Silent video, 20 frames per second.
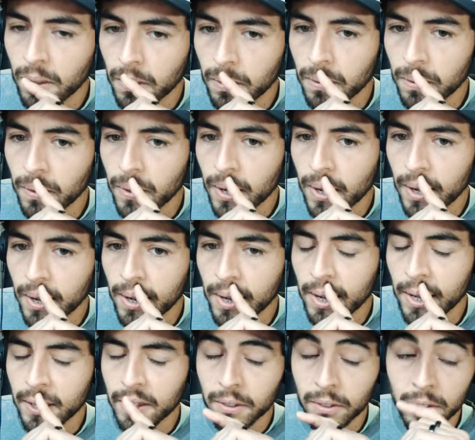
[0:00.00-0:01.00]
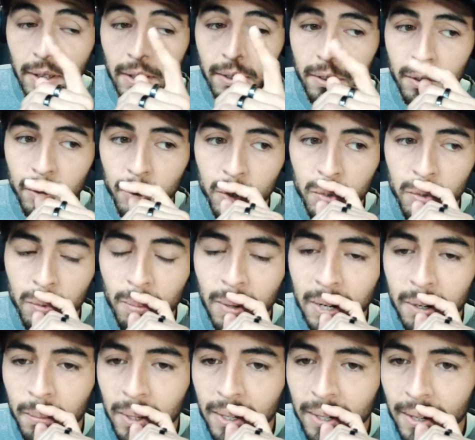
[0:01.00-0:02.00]
Now that you just
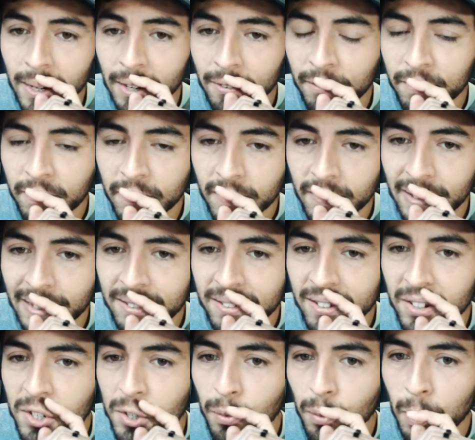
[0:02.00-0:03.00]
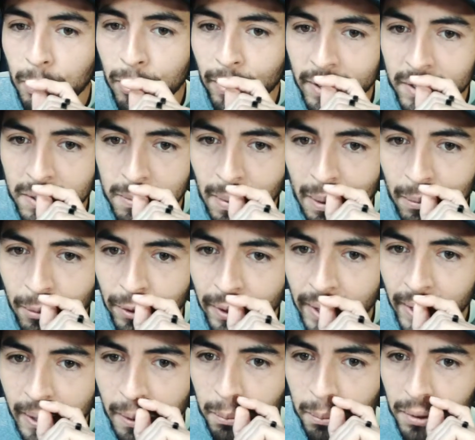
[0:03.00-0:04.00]
reminded me, that's such a repressed memory. I
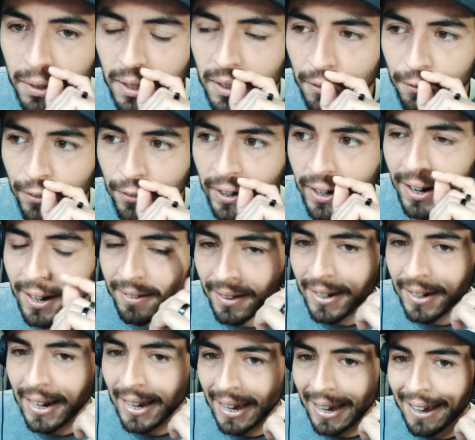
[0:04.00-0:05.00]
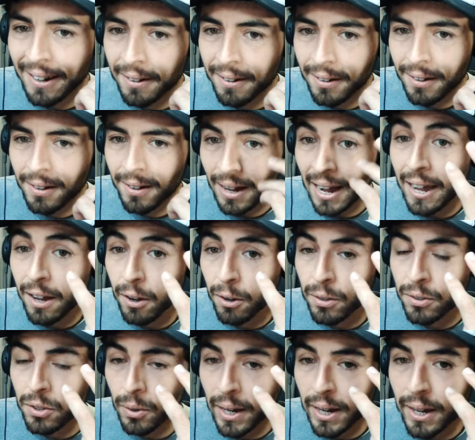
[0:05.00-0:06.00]
completely forgot that I
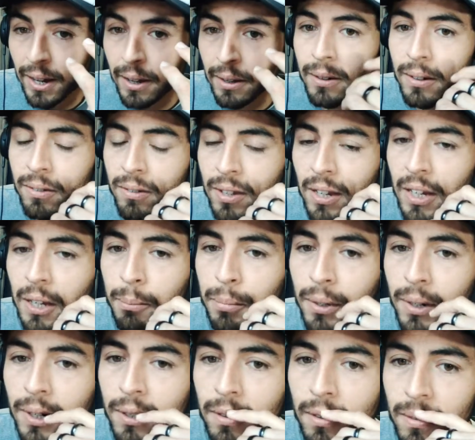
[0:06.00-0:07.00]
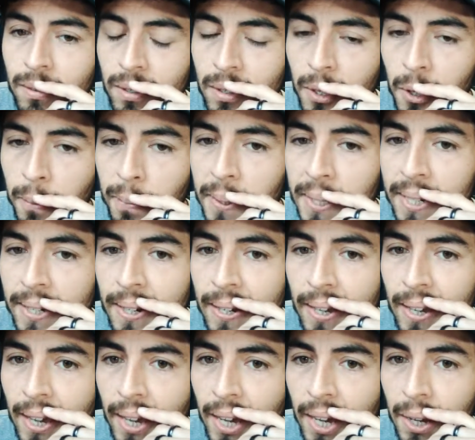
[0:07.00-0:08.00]
also had a ticket booked to Nomi,
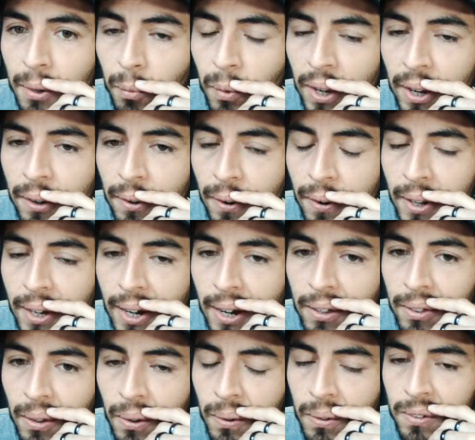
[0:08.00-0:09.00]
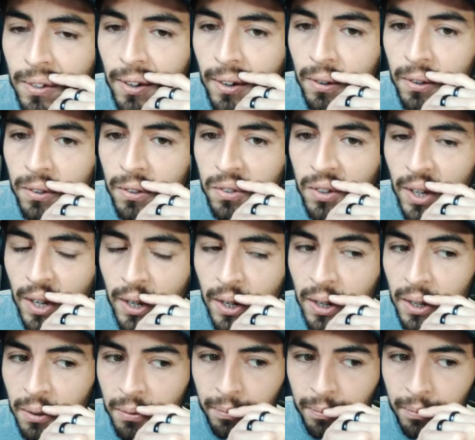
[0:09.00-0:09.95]
and we had already gotten the hotels, and